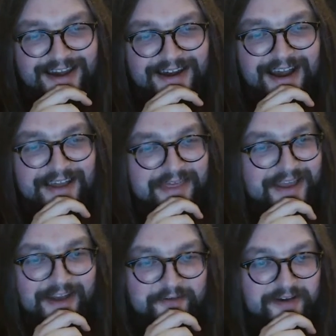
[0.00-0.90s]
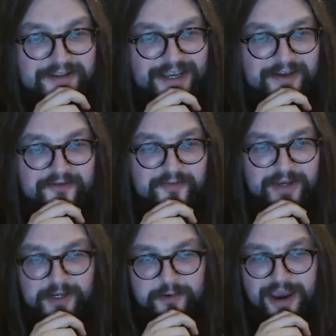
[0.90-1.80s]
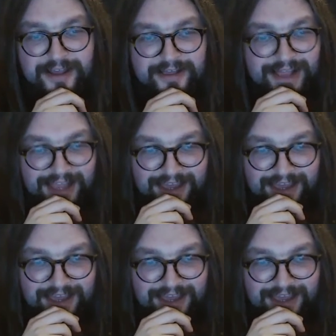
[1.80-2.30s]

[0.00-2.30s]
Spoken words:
I've got to go for betrayal.